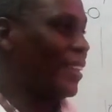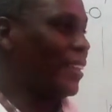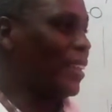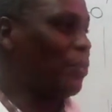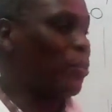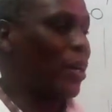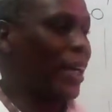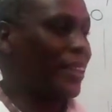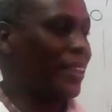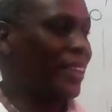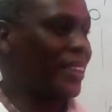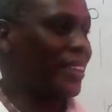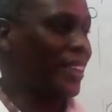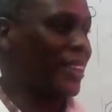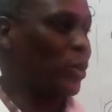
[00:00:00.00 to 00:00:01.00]

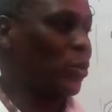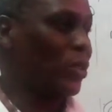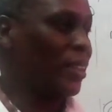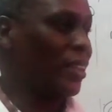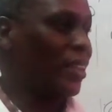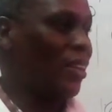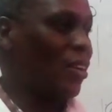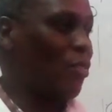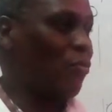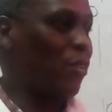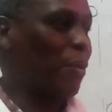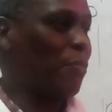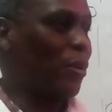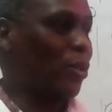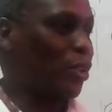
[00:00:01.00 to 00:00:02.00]
Nebuchadnezzar. He was,
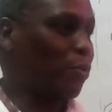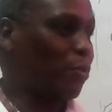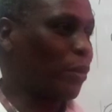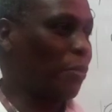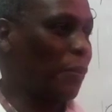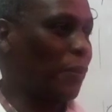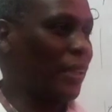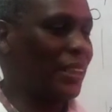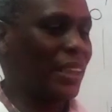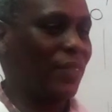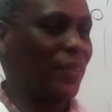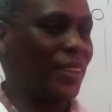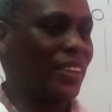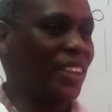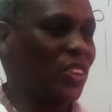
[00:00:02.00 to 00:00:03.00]
for about probably
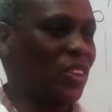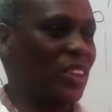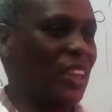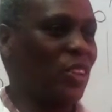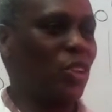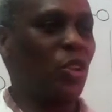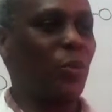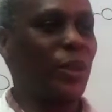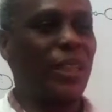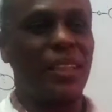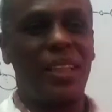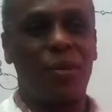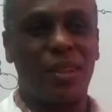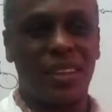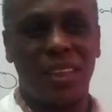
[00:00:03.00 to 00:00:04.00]
7 seasons, I don't know whether
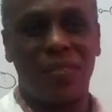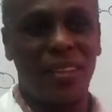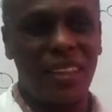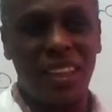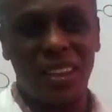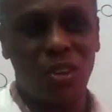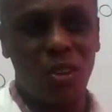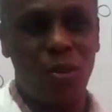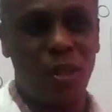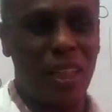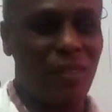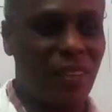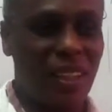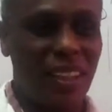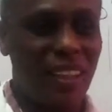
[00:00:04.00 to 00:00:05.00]
there were 7 years or
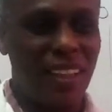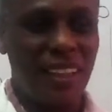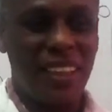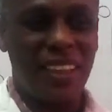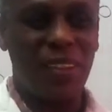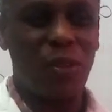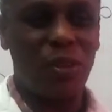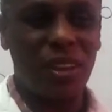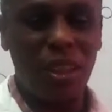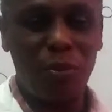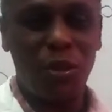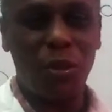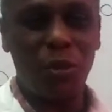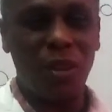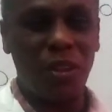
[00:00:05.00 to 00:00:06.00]
whatever, he was
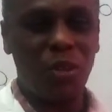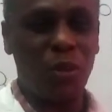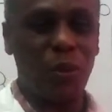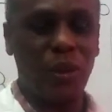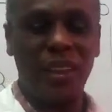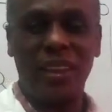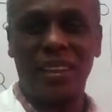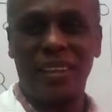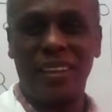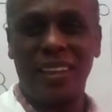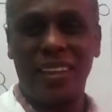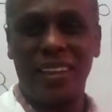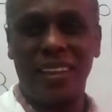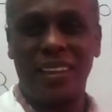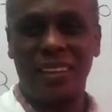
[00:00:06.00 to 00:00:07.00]
able to eat
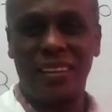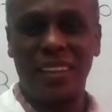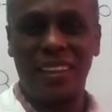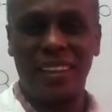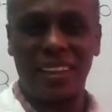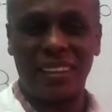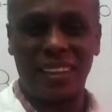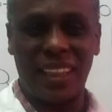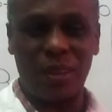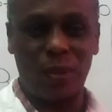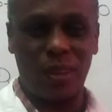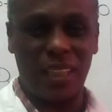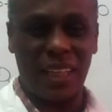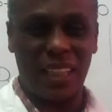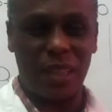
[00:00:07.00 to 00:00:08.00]
the grass like
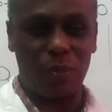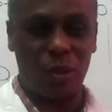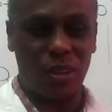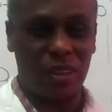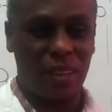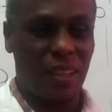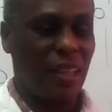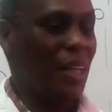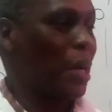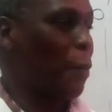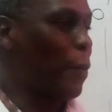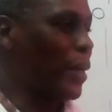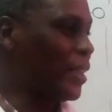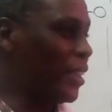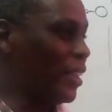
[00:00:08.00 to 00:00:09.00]
with the animals.
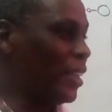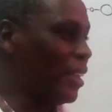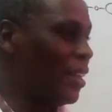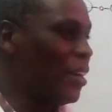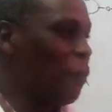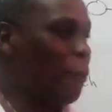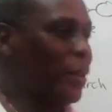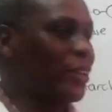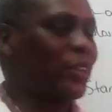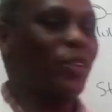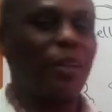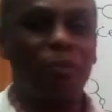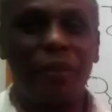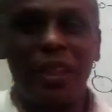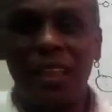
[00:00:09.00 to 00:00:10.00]
But you
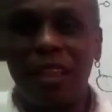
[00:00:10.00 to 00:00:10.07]
and me,